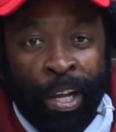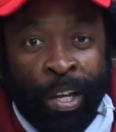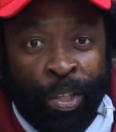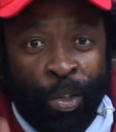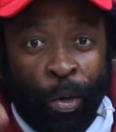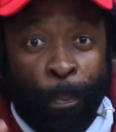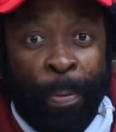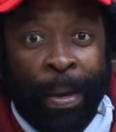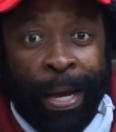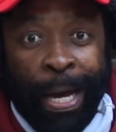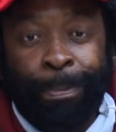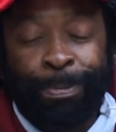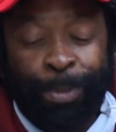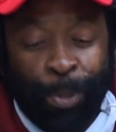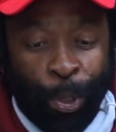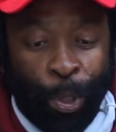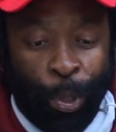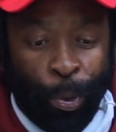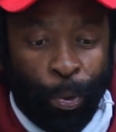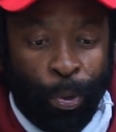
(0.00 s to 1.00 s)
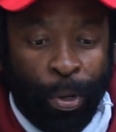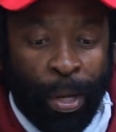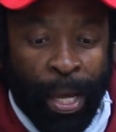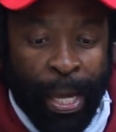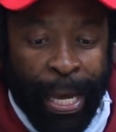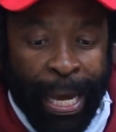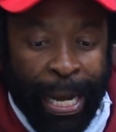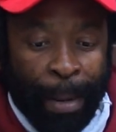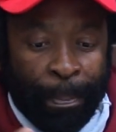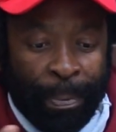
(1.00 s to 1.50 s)
So big up to you,
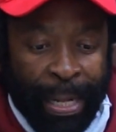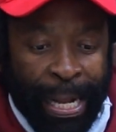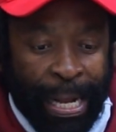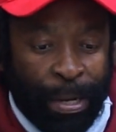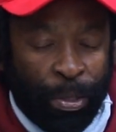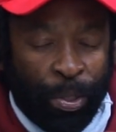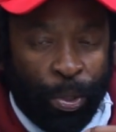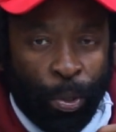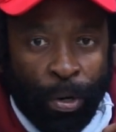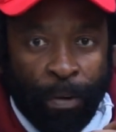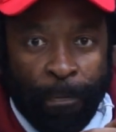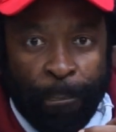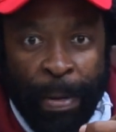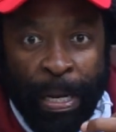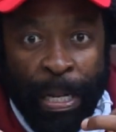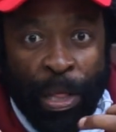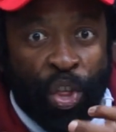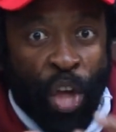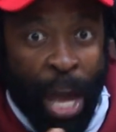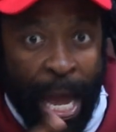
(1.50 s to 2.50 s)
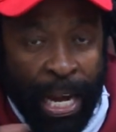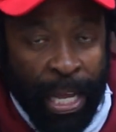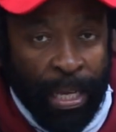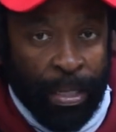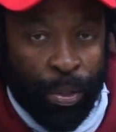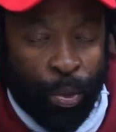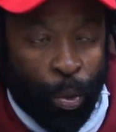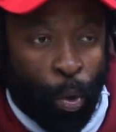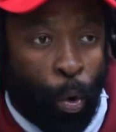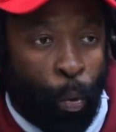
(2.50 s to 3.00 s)
and I'm glad you sort of been
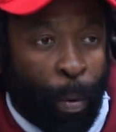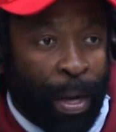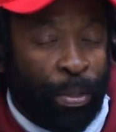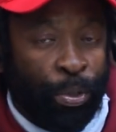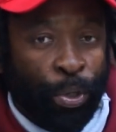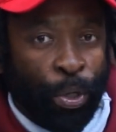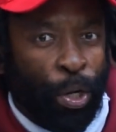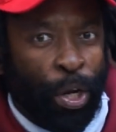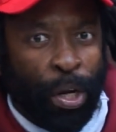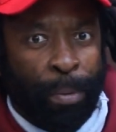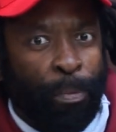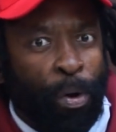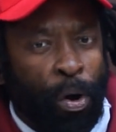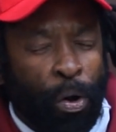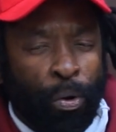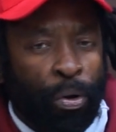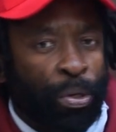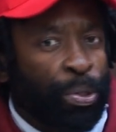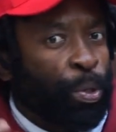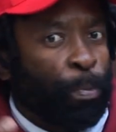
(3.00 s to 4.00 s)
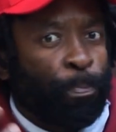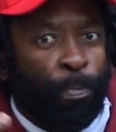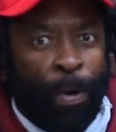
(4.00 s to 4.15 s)
challenged to go want to learn more, because you're